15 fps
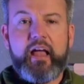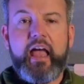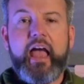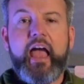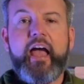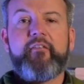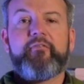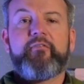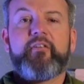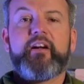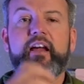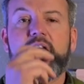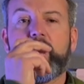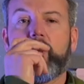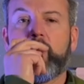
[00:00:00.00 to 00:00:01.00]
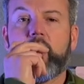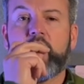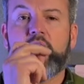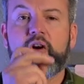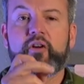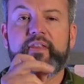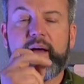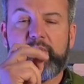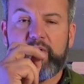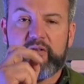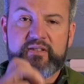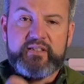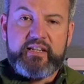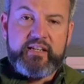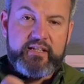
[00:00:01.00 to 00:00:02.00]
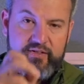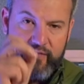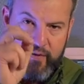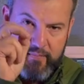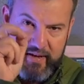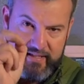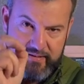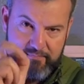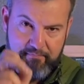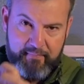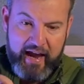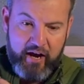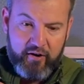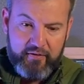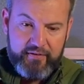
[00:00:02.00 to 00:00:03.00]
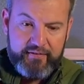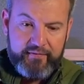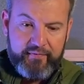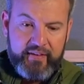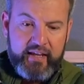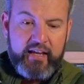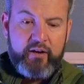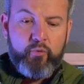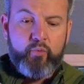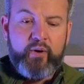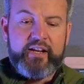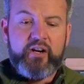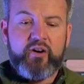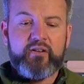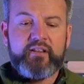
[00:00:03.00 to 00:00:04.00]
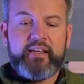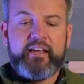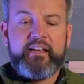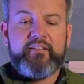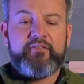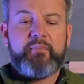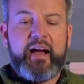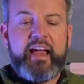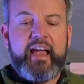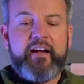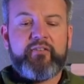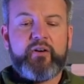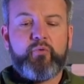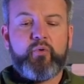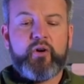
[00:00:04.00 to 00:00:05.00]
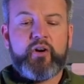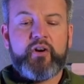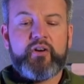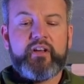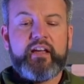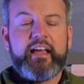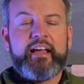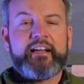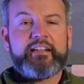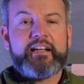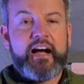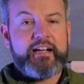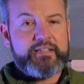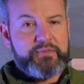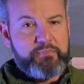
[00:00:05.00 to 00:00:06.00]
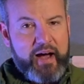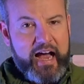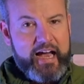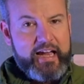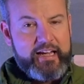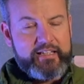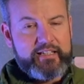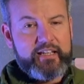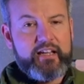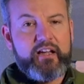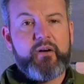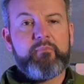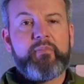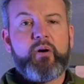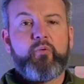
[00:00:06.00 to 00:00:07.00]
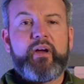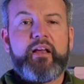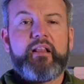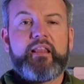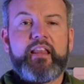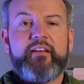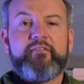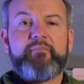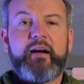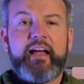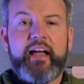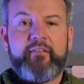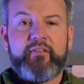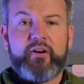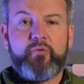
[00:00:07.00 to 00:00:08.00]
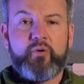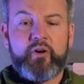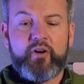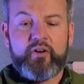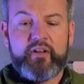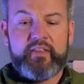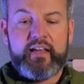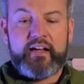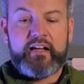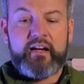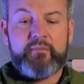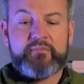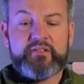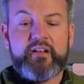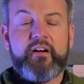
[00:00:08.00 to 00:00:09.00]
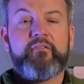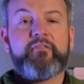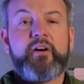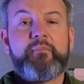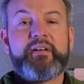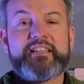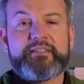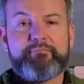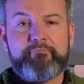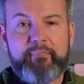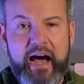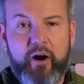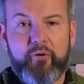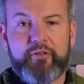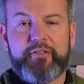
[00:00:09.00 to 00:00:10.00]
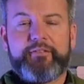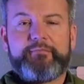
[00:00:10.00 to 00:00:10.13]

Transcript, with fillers: every word that proceeds from his mouth. We don't live by every word in God's mind, but we live by every word that comes from his mouth.